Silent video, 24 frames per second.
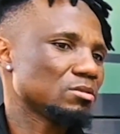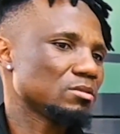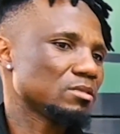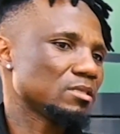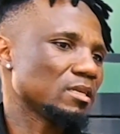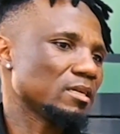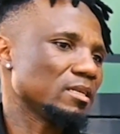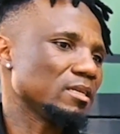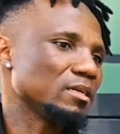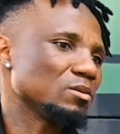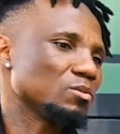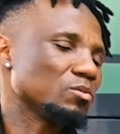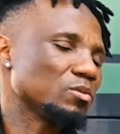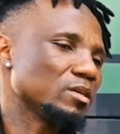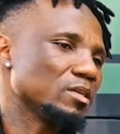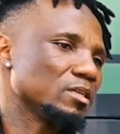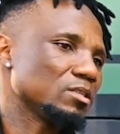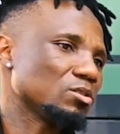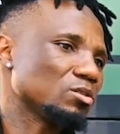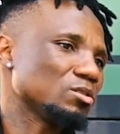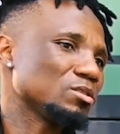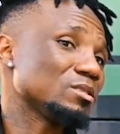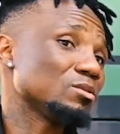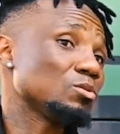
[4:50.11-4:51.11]
dealing
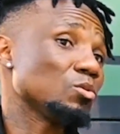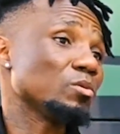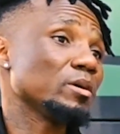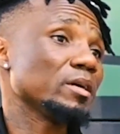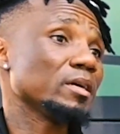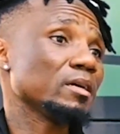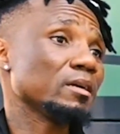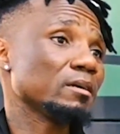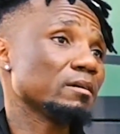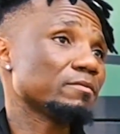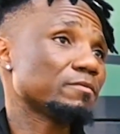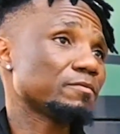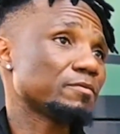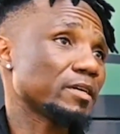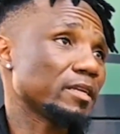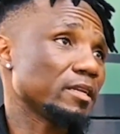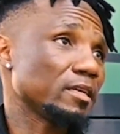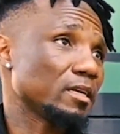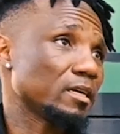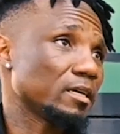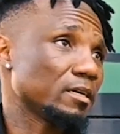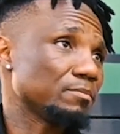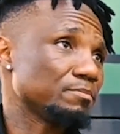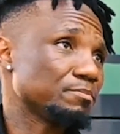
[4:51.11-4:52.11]
with or doing
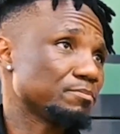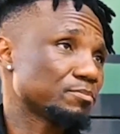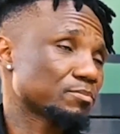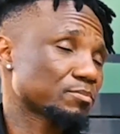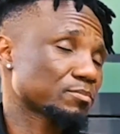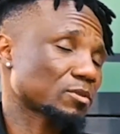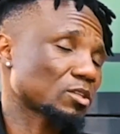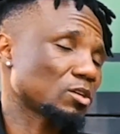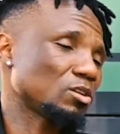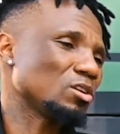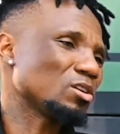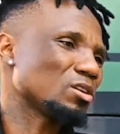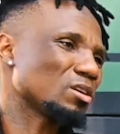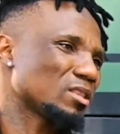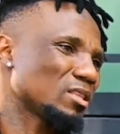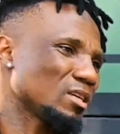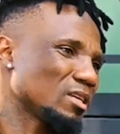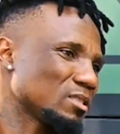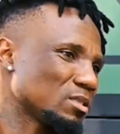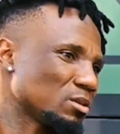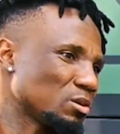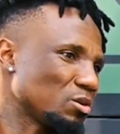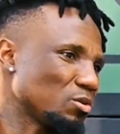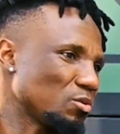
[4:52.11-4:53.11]
a lot of
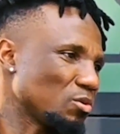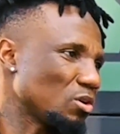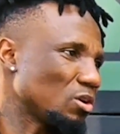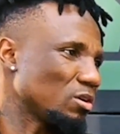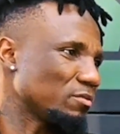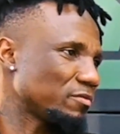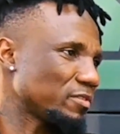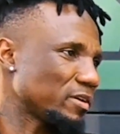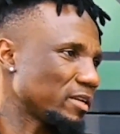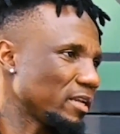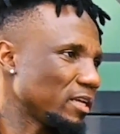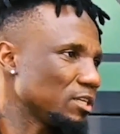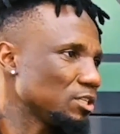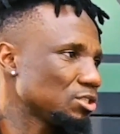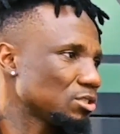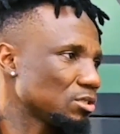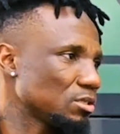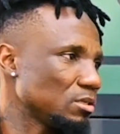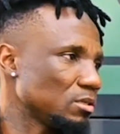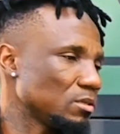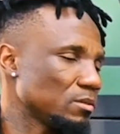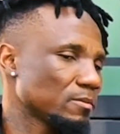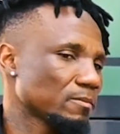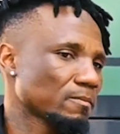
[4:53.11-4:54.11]
things that are wrong
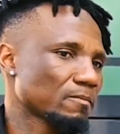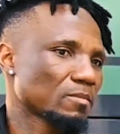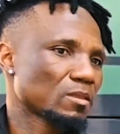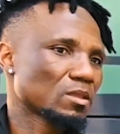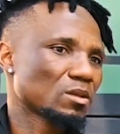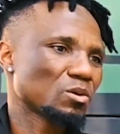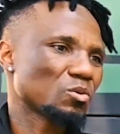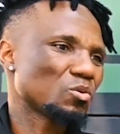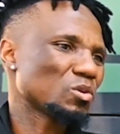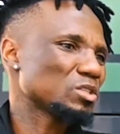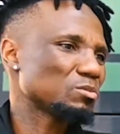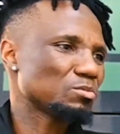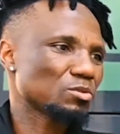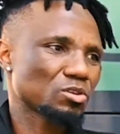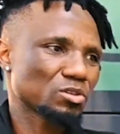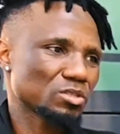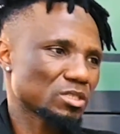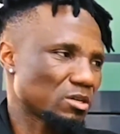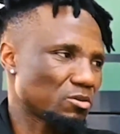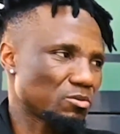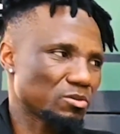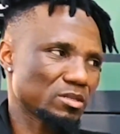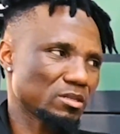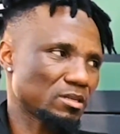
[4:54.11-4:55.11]
financially was
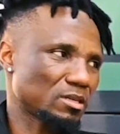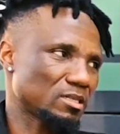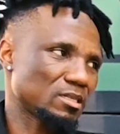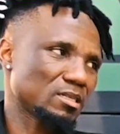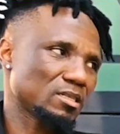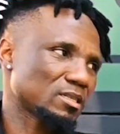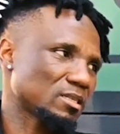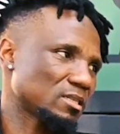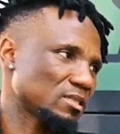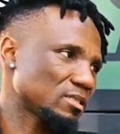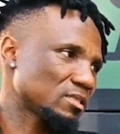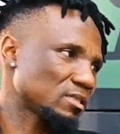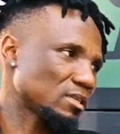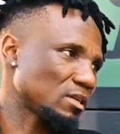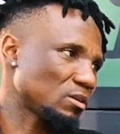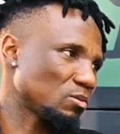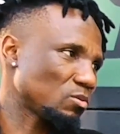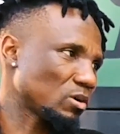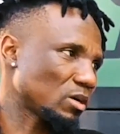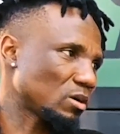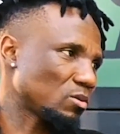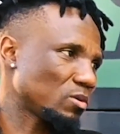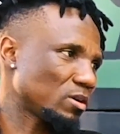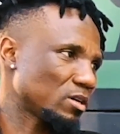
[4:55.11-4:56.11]
because I didn't understand
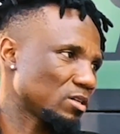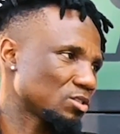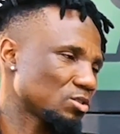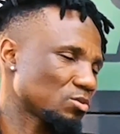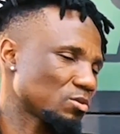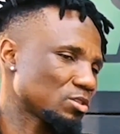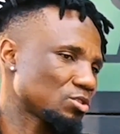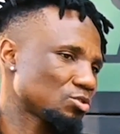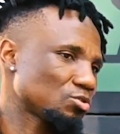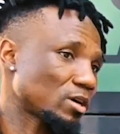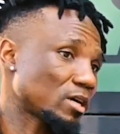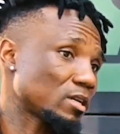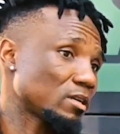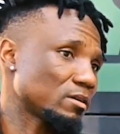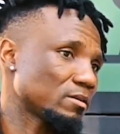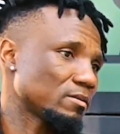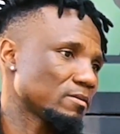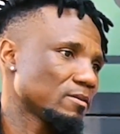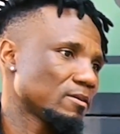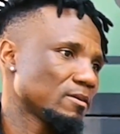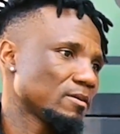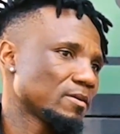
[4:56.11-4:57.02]
who I was. So I was trying to